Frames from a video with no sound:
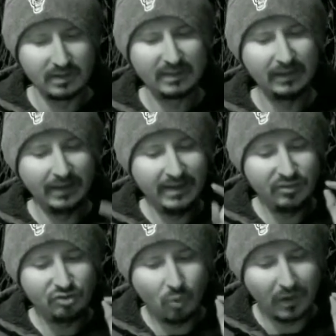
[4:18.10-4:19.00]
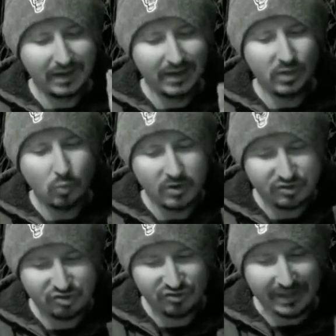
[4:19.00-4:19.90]
Cleanse your
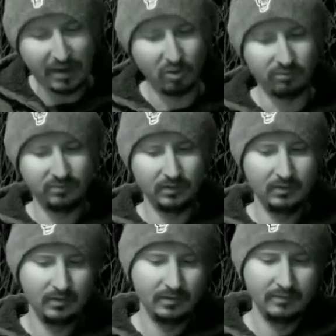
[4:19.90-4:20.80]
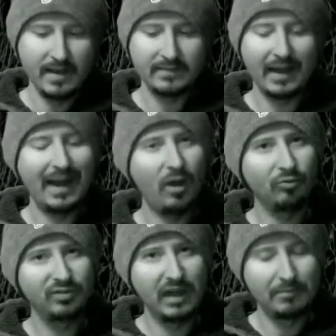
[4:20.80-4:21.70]
inward self, that the
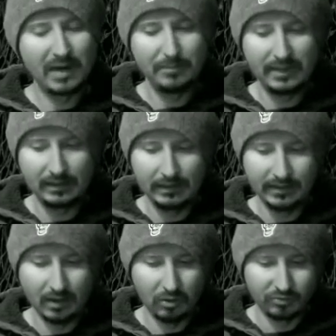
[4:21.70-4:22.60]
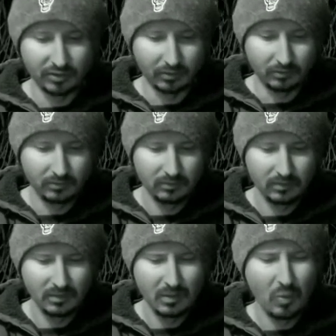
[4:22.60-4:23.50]
outside may be clean also.
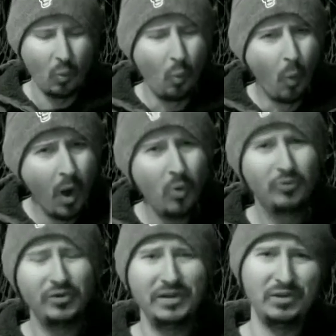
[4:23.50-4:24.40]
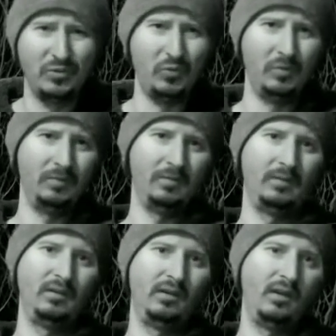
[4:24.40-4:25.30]
Woe to you,
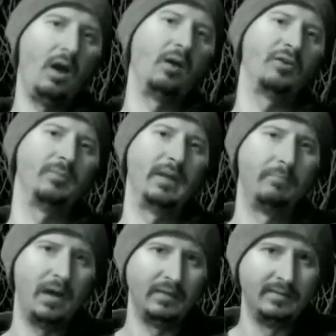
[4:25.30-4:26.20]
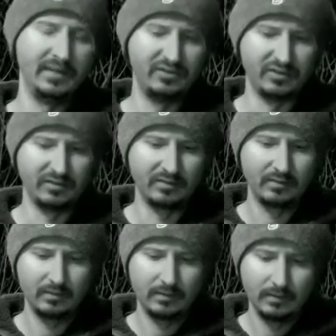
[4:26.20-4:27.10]
congressmen, politicians,
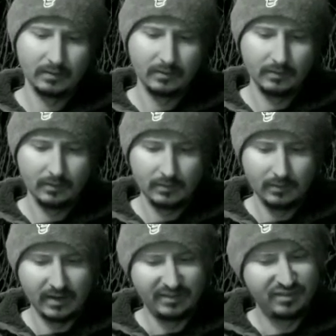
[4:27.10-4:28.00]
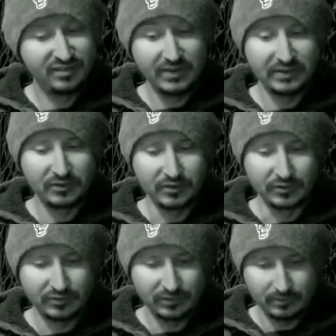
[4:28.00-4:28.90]
and senators.